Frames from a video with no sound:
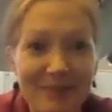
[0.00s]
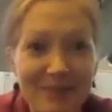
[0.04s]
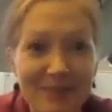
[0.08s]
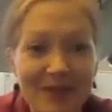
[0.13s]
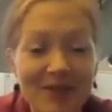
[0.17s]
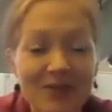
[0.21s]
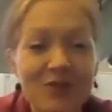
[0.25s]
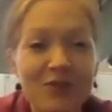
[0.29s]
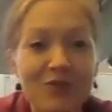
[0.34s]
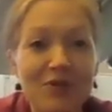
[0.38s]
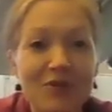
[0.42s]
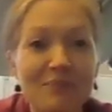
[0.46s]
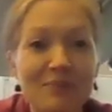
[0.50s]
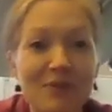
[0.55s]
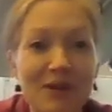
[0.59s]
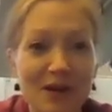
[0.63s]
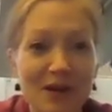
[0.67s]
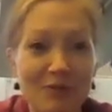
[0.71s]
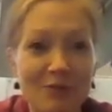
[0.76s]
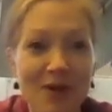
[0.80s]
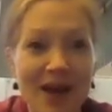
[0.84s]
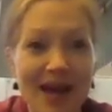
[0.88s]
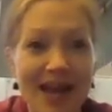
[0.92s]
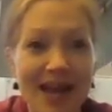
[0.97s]
stripping
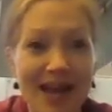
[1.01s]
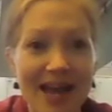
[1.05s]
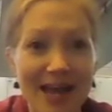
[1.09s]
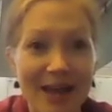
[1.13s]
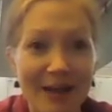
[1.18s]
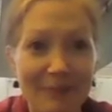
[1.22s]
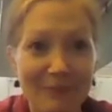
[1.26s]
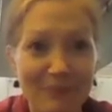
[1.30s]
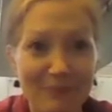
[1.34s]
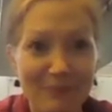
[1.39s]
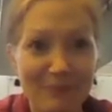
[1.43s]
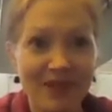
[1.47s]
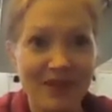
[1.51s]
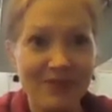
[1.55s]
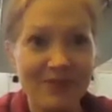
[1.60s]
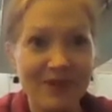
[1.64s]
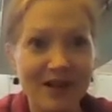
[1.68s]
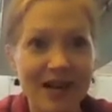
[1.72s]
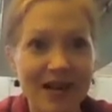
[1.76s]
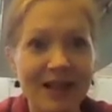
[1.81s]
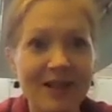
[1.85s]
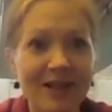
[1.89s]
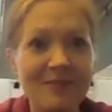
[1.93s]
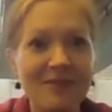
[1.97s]
away
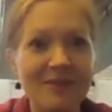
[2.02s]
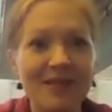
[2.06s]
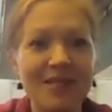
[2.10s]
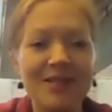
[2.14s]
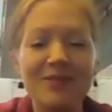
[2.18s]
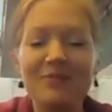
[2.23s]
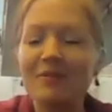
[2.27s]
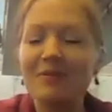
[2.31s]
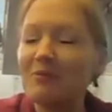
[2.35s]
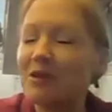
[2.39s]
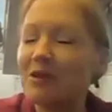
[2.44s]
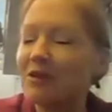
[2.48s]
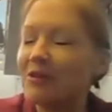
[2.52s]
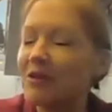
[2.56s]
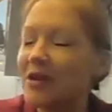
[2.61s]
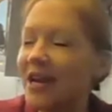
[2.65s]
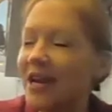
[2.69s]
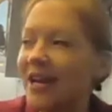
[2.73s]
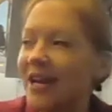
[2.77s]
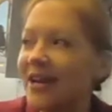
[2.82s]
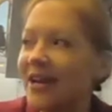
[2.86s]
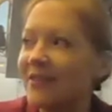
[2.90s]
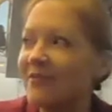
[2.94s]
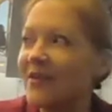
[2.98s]
different elements to be more
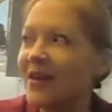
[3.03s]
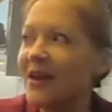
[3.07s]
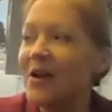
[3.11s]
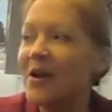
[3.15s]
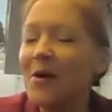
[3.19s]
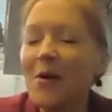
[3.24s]
creative.